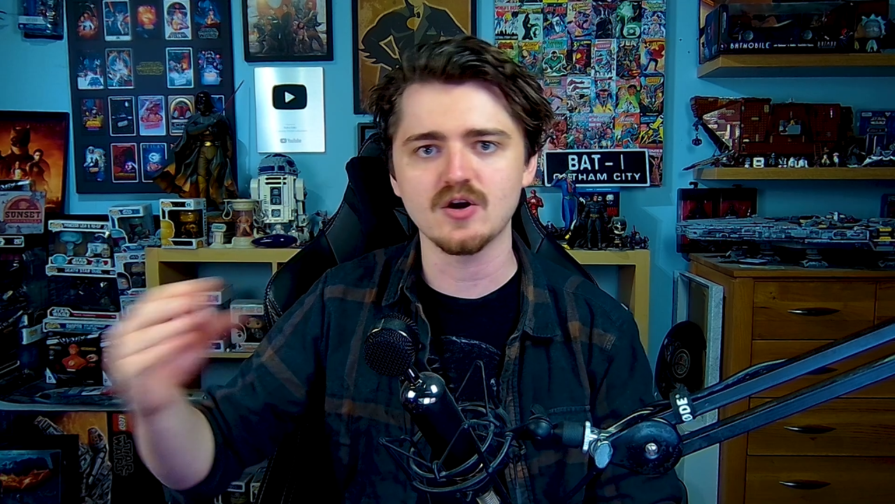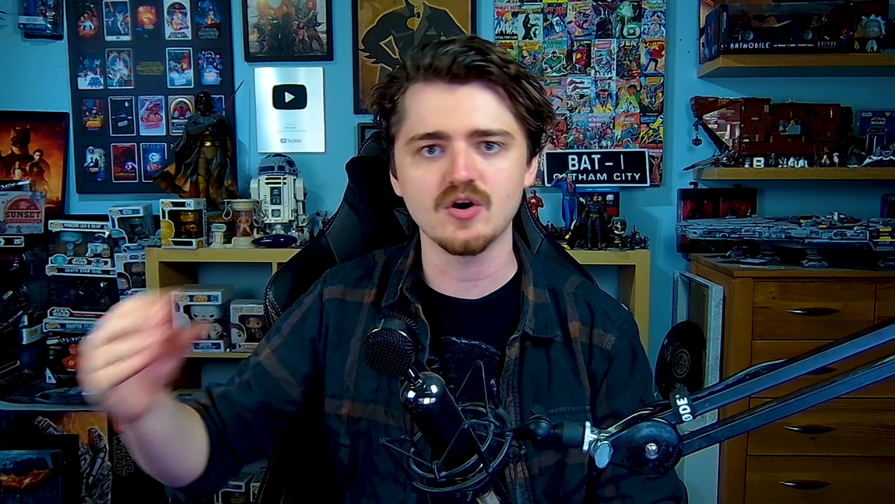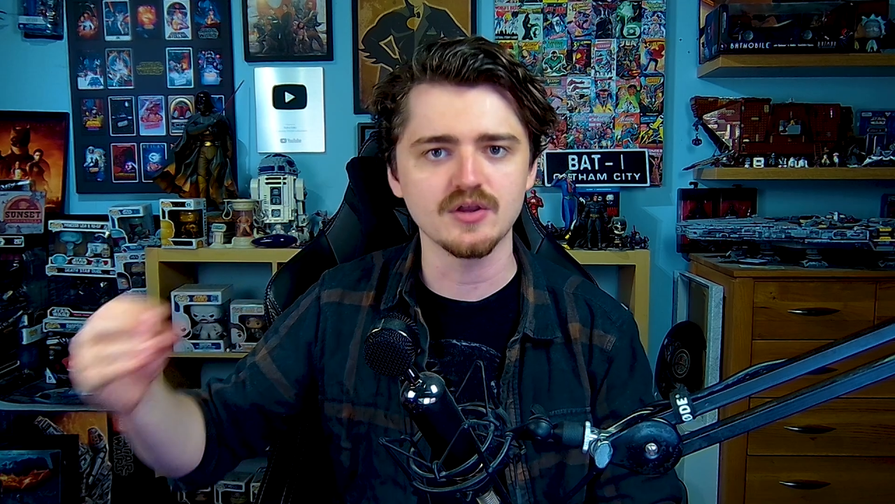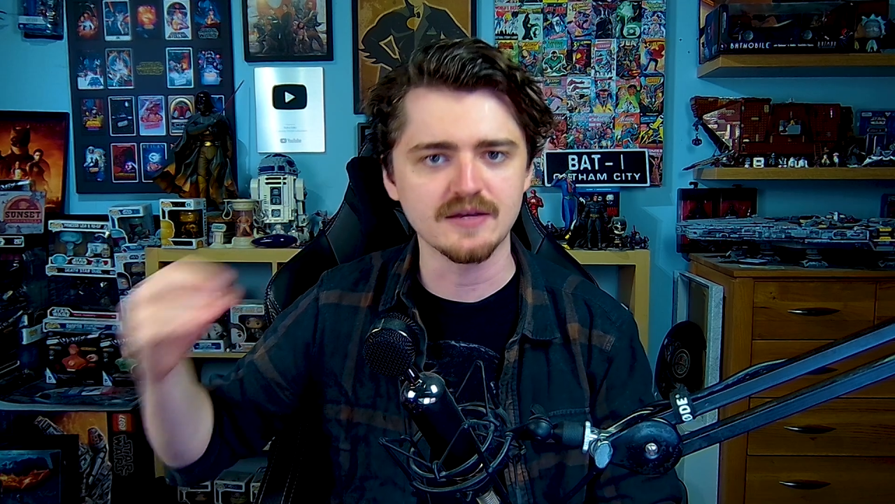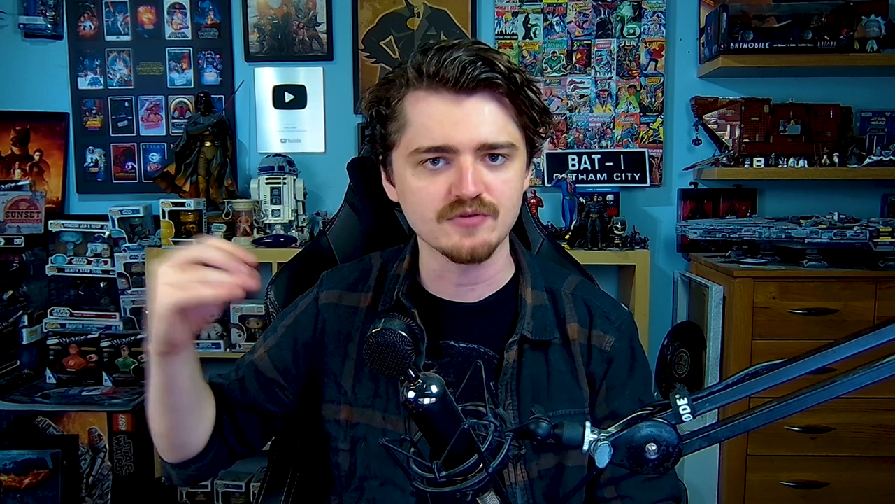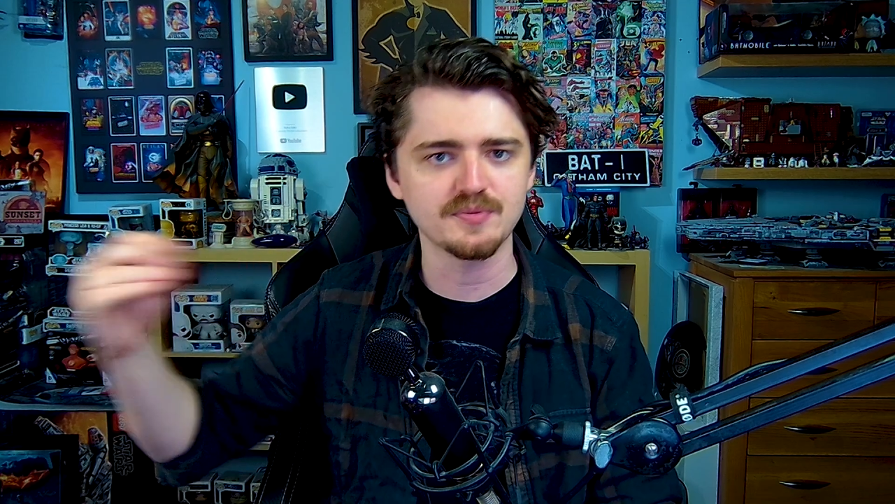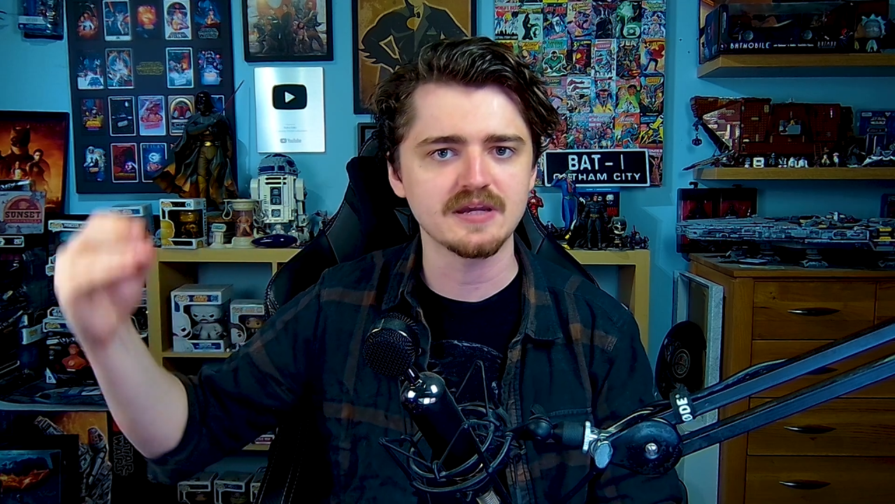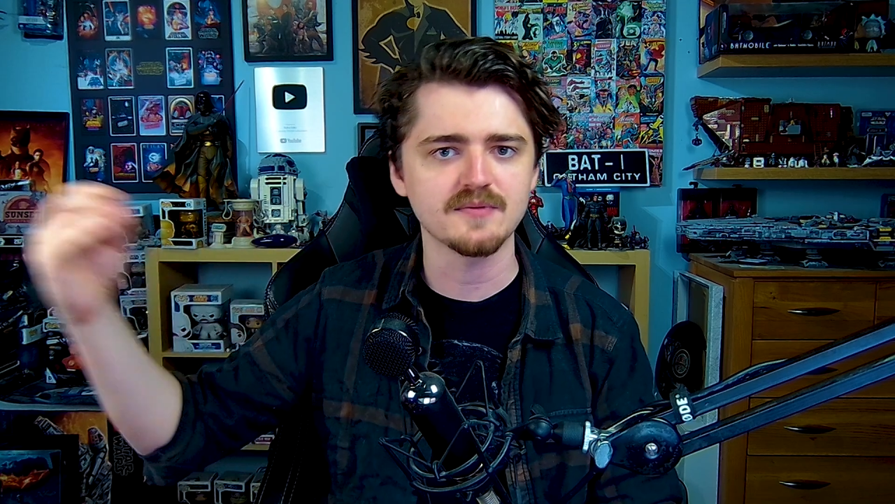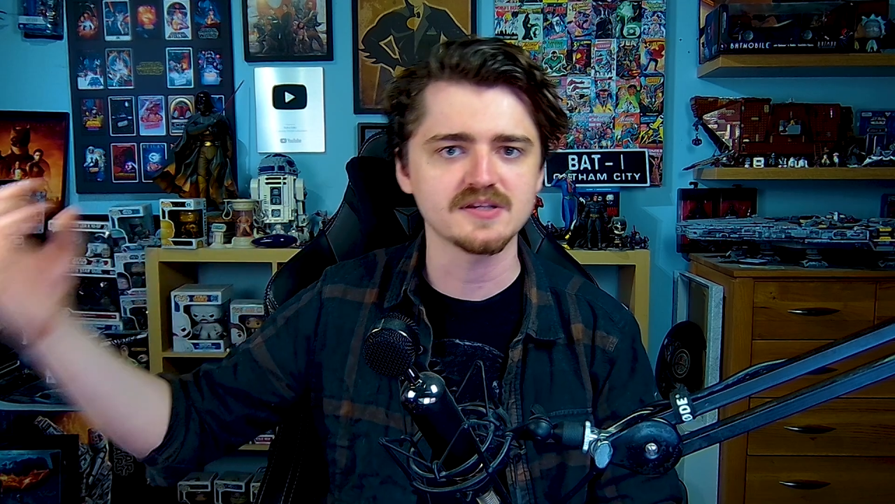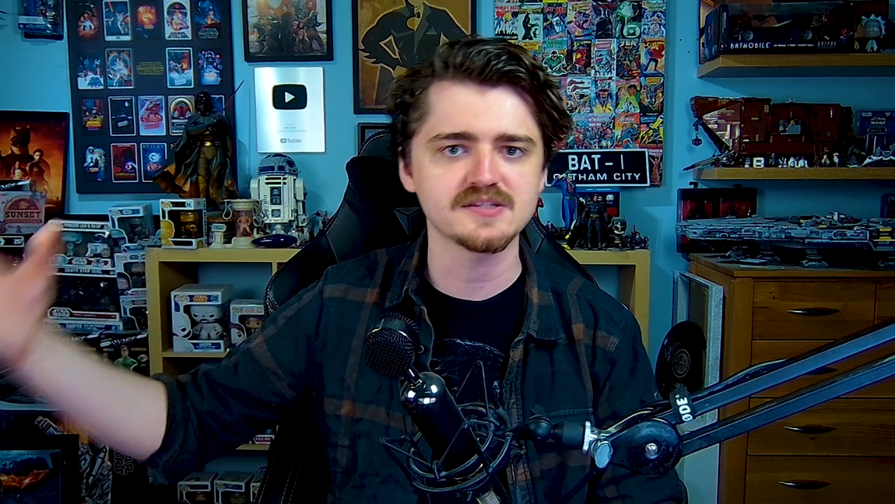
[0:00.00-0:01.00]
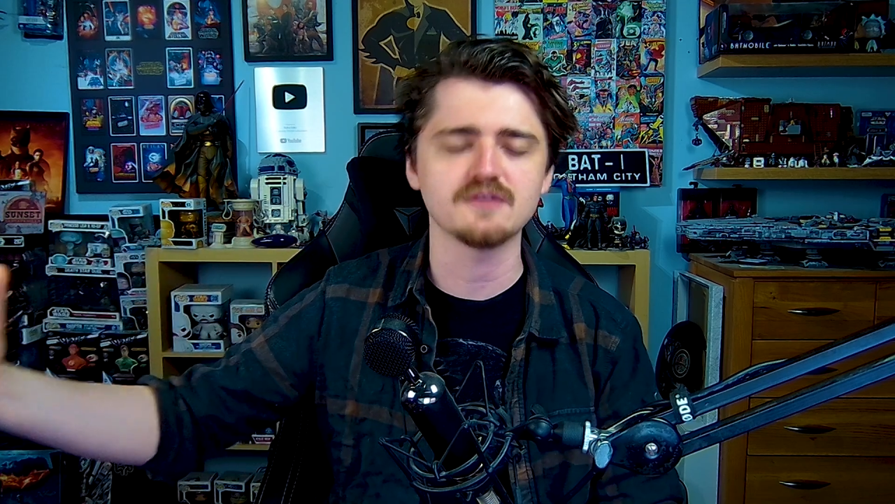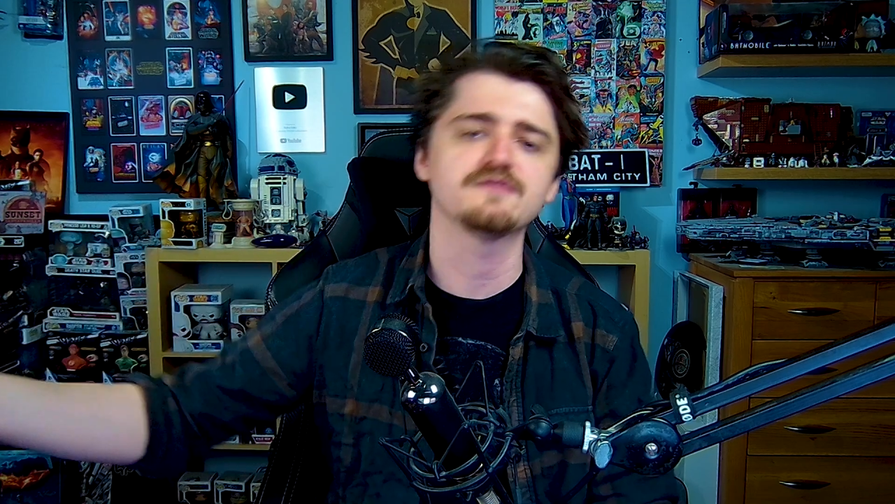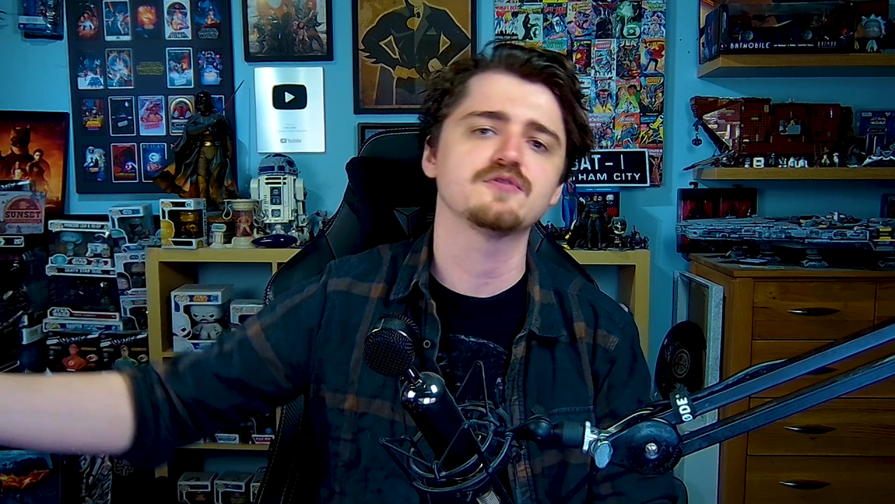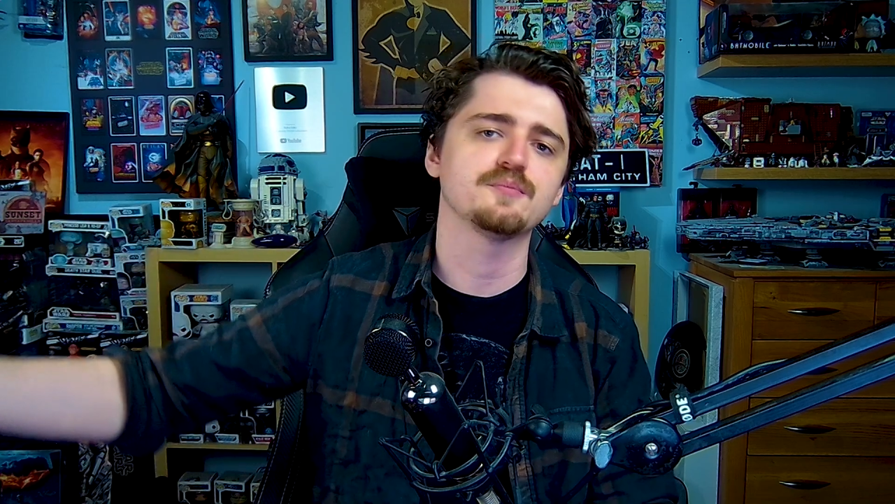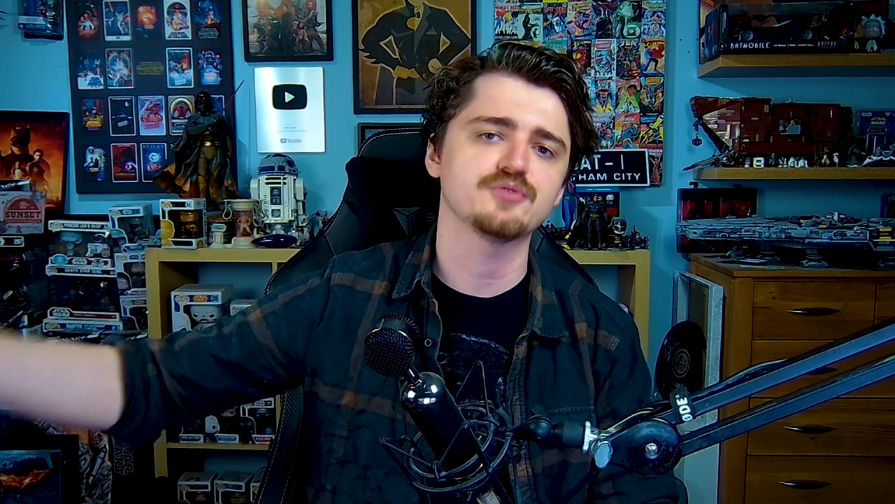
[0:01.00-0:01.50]
on and repeating myself
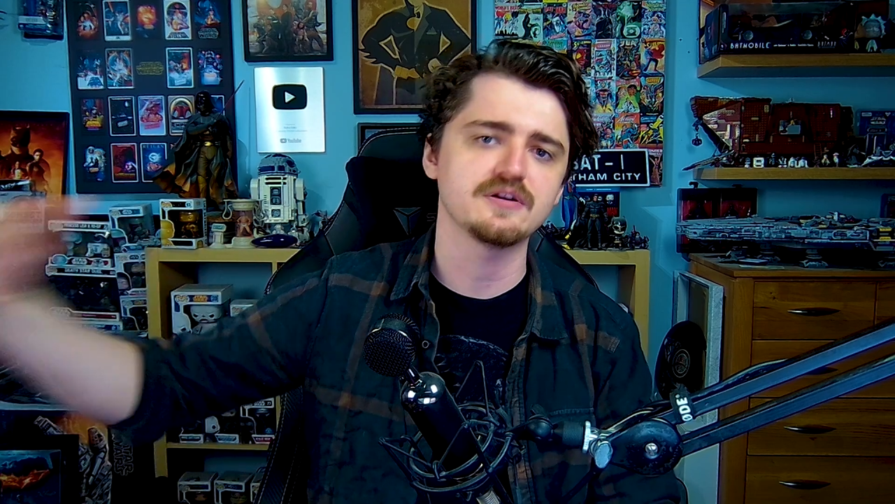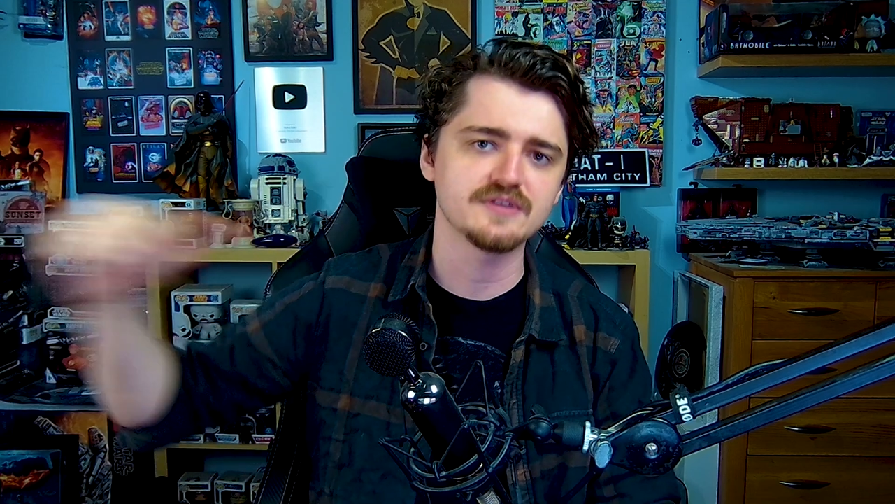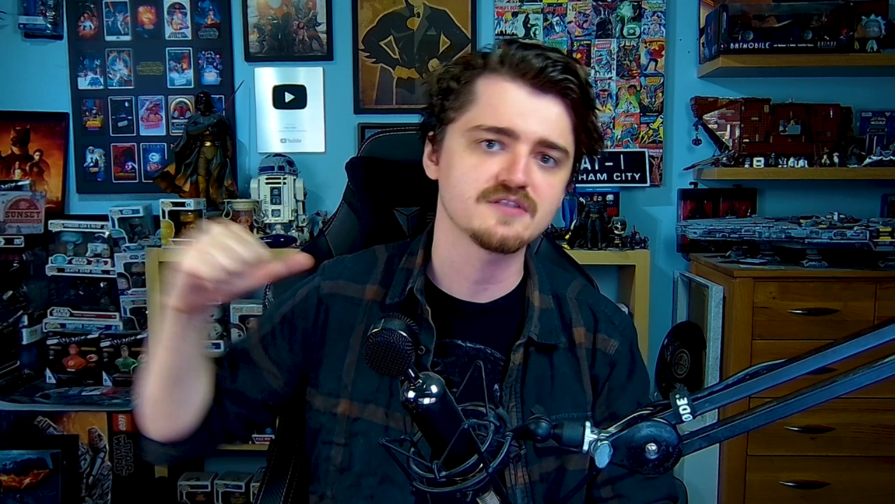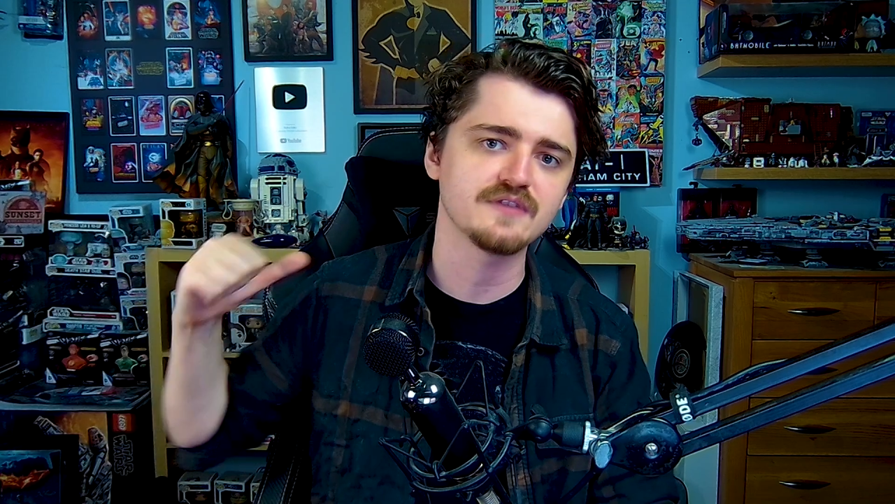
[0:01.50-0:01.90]
from previous